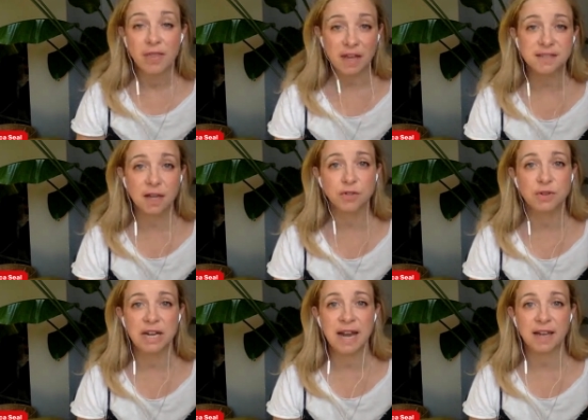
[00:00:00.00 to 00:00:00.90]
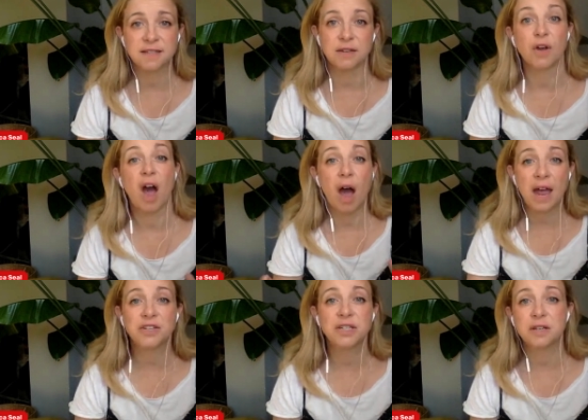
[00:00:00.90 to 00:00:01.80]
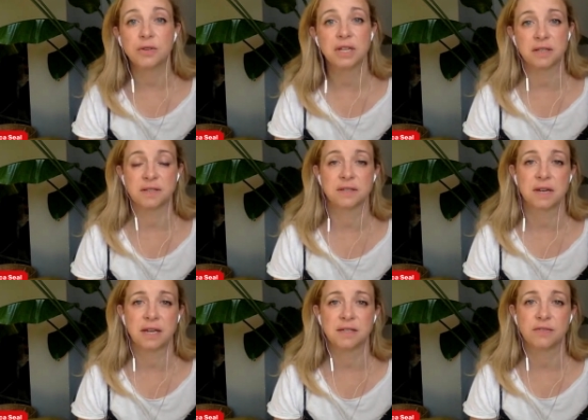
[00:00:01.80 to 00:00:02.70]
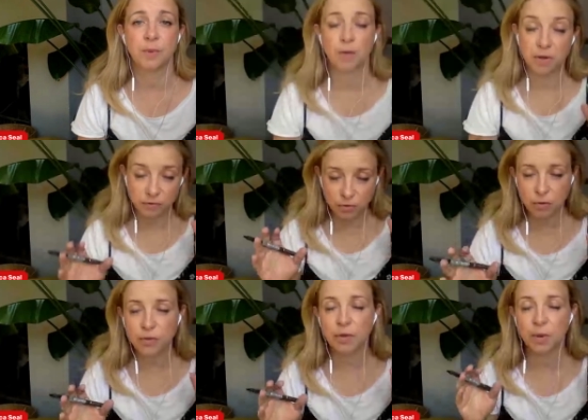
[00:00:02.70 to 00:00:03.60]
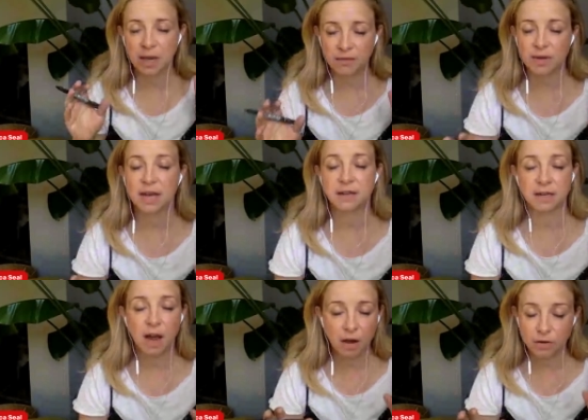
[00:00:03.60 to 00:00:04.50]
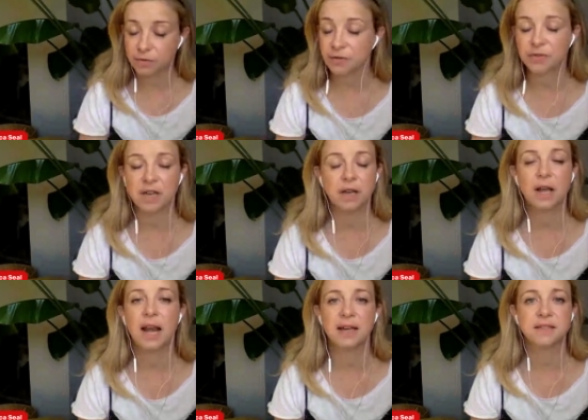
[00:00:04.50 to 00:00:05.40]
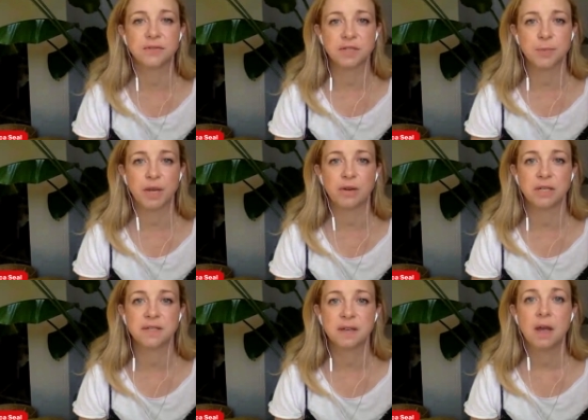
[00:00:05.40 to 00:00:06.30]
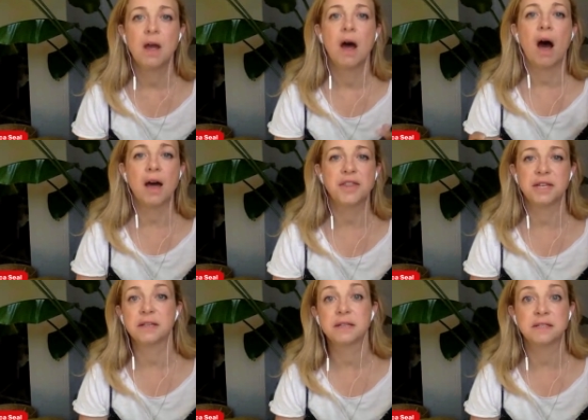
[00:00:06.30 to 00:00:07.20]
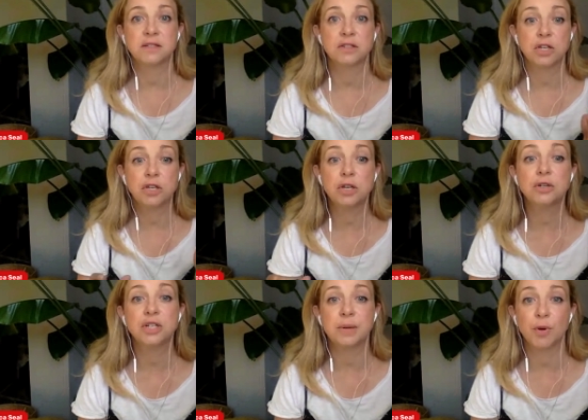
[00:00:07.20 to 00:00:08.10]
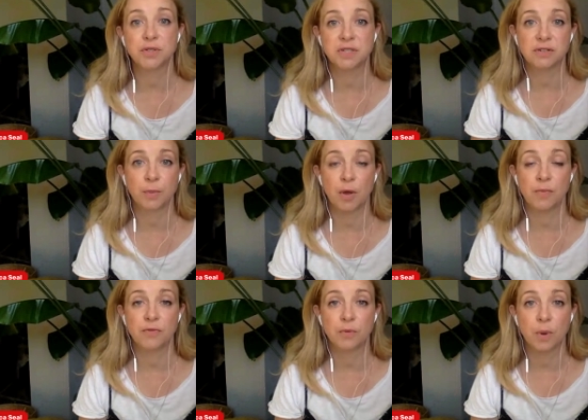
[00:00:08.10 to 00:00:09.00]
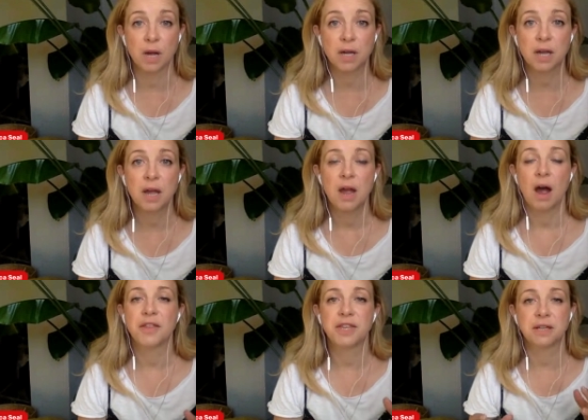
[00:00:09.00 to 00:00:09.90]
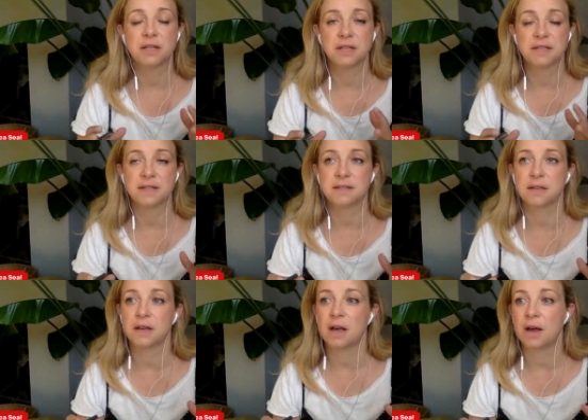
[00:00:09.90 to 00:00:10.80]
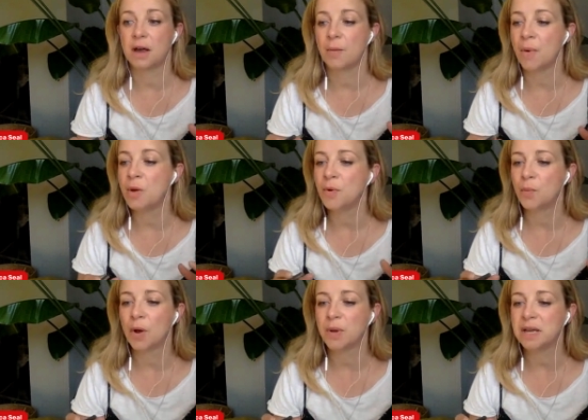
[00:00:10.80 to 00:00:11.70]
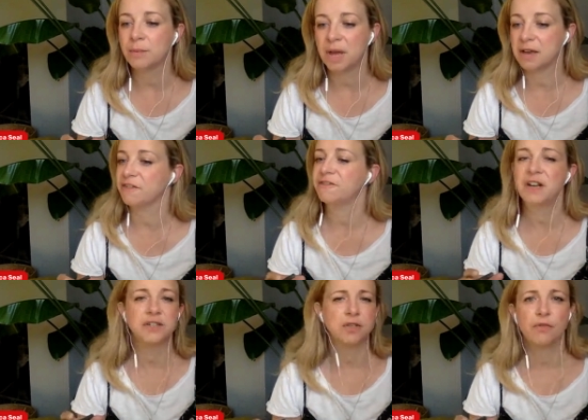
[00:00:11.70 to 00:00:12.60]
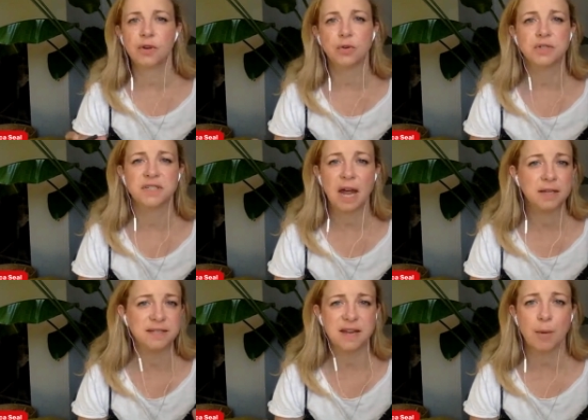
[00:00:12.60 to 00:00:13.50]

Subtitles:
that sounds really negative. I actually don't think this is a negative moment, for all that we have had a horrific collective experience. I think that this is a hugely positive moment for work. I think that this is a moment where we can make a philosophical step